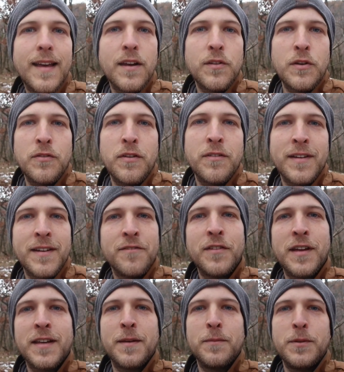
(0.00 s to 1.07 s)
Hello everyone and
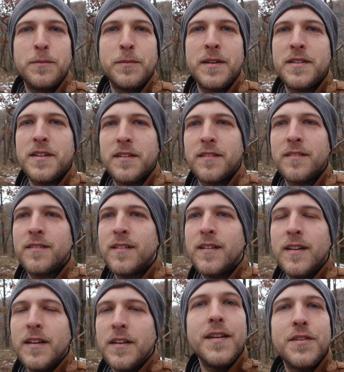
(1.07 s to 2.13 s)
welcome to my channel.
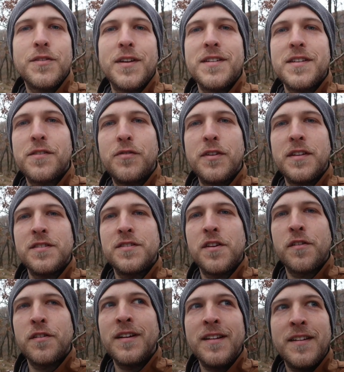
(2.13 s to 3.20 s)
So I just finished a
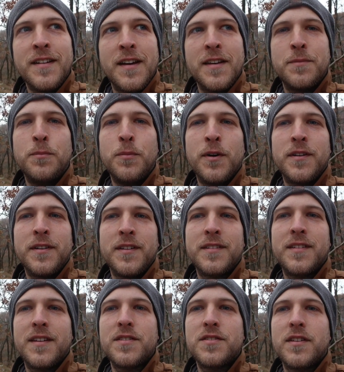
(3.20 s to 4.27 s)
really nice birding
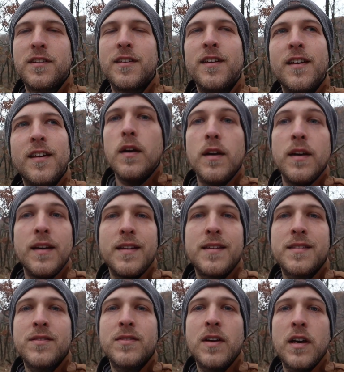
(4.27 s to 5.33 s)
session.
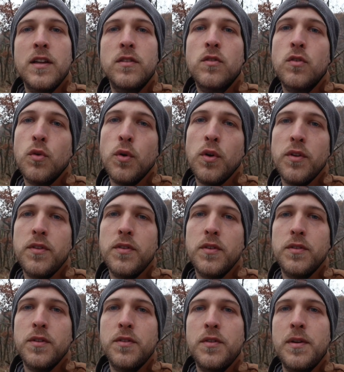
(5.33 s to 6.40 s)
It's quite cold,
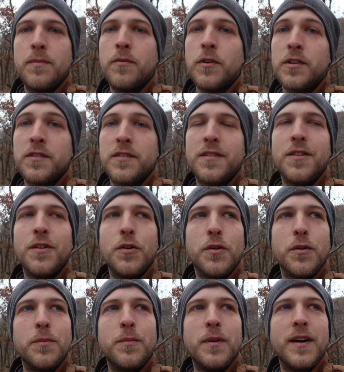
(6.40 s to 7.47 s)
so the trip wasn't
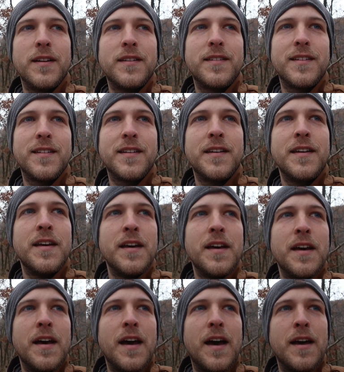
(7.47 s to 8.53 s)
long, but
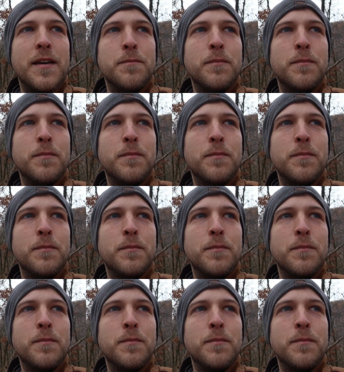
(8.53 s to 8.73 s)
I